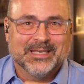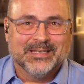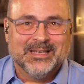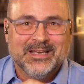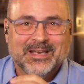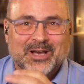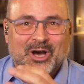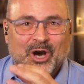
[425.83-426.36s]
And
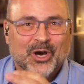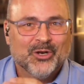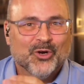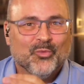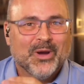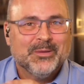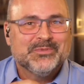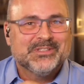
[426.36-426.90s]
on our
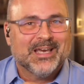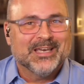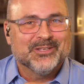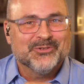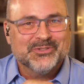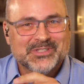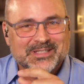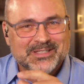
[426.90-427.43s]
website,
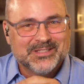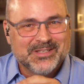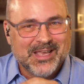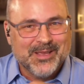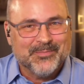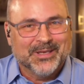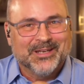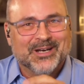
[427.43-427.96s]
you'll see the
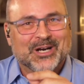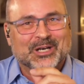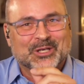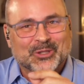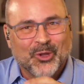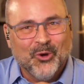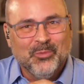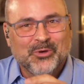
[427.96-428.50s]
statement, a
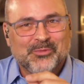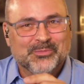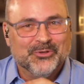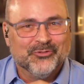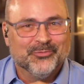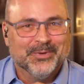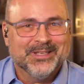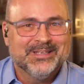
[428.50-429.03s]
global
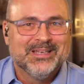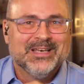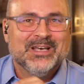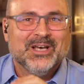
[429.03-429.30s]
movement